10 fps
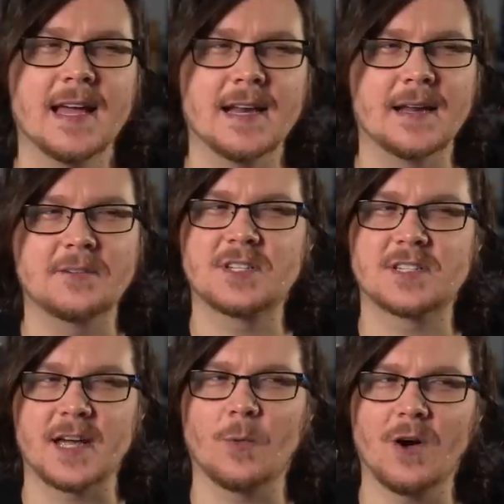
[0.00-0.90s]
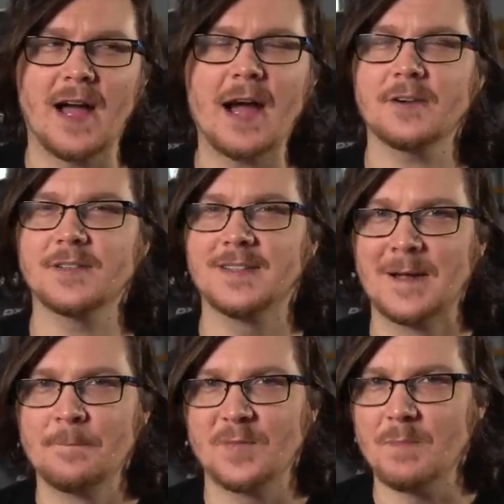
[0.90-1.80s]
And I was just like, well, how did
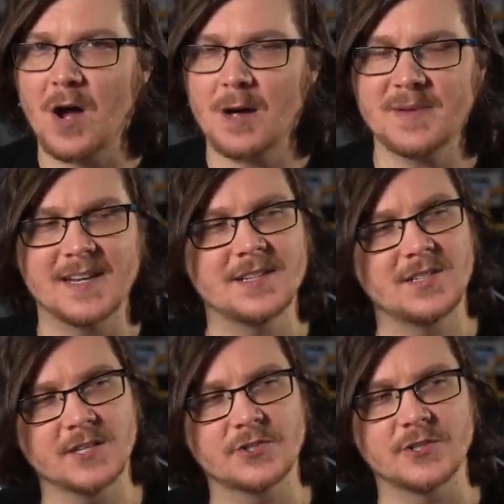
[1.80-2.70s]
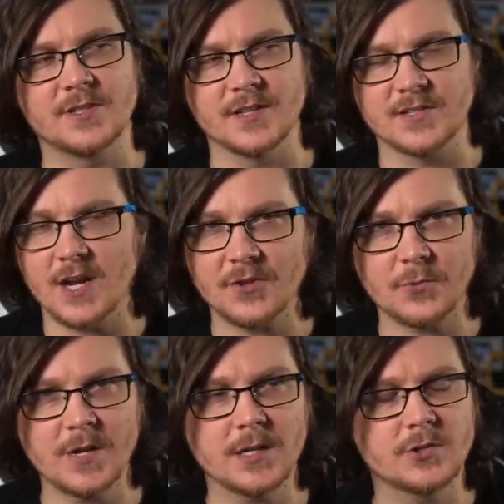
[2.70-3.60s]
the mom get indentured to this other
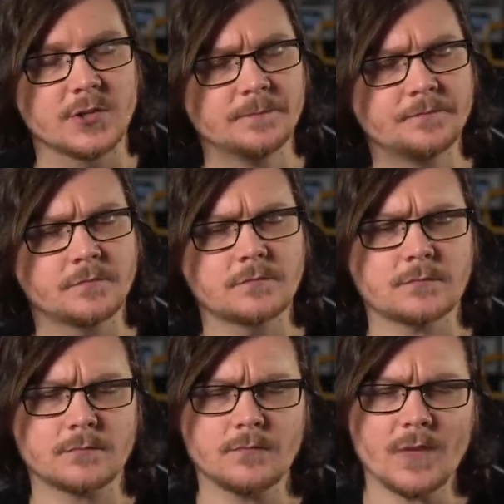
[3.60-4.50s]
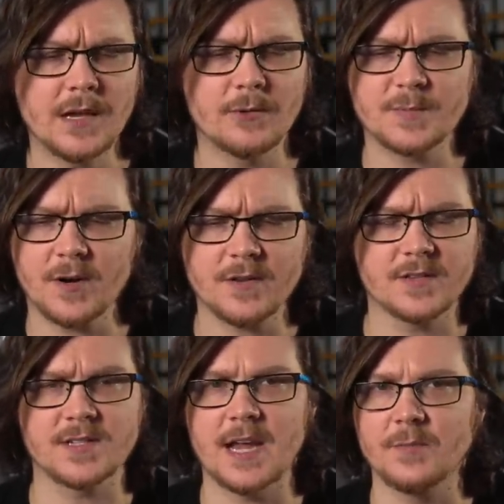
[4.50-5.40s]
witch? I was part of the
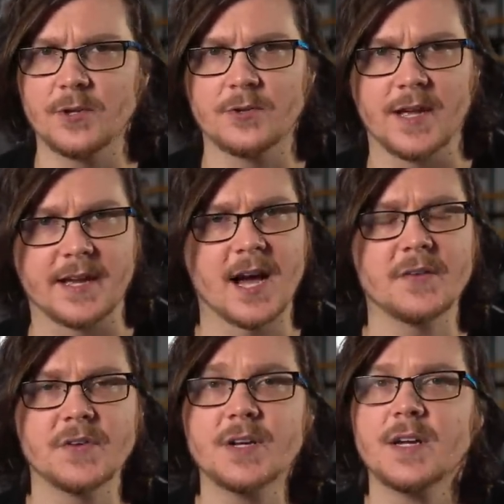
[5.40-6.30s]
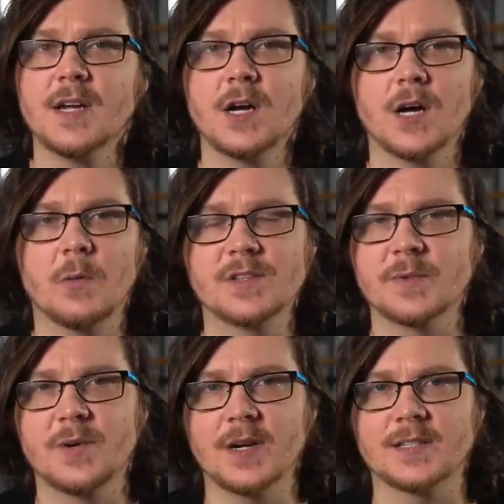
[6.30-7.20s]
same little like coven once
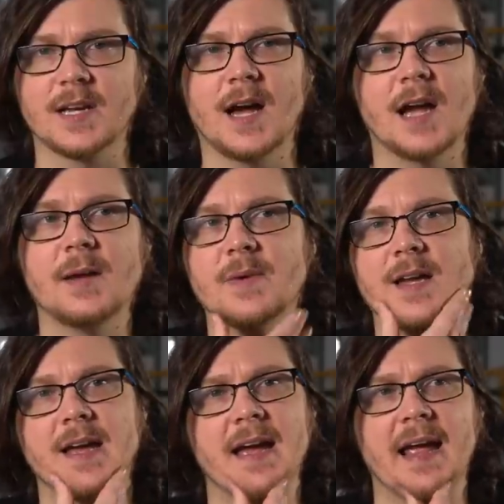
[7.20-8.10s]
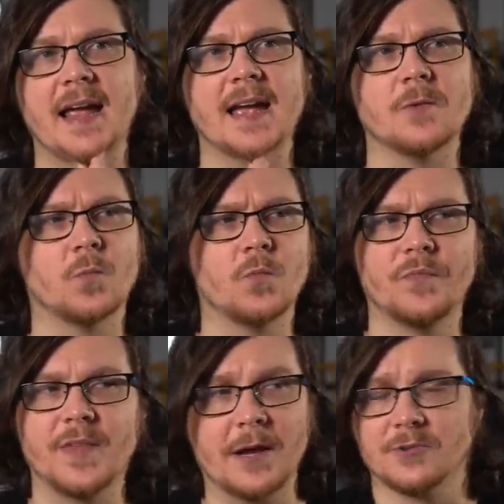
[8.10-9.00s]
upon a time.
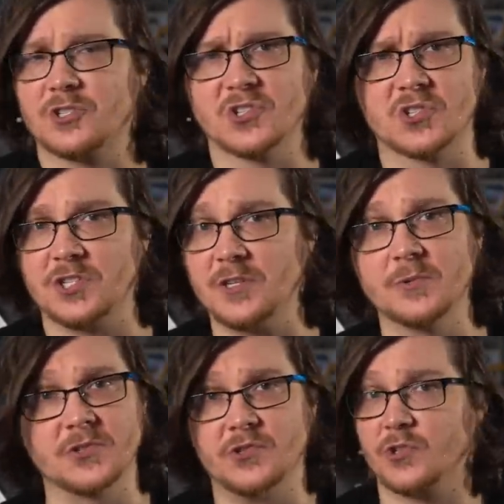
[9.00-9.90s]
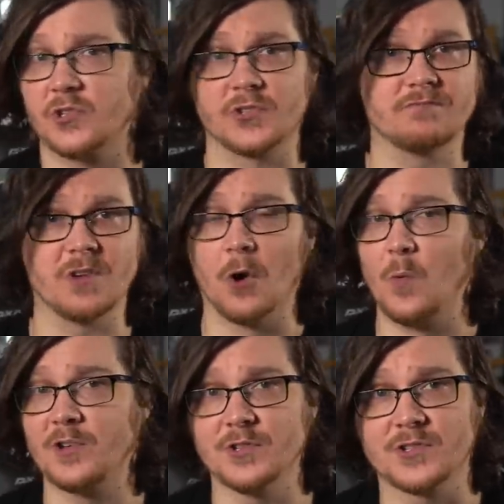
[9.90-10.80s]
And it was just, she was just a
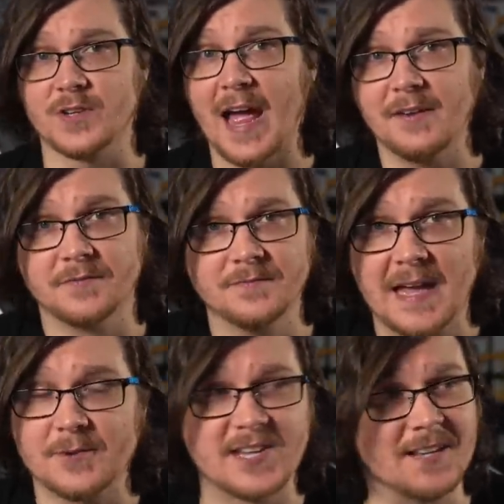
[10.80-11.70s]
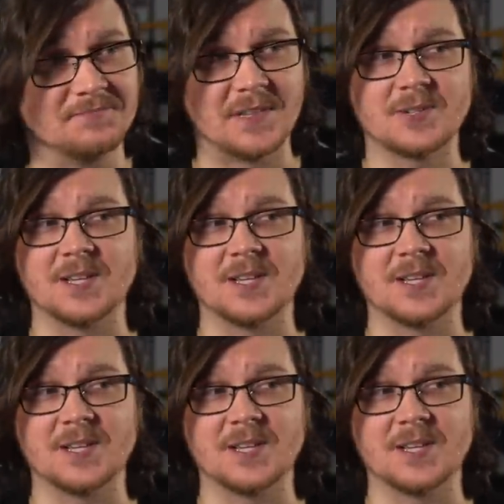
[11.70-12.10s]
witch's slave. That was it. That was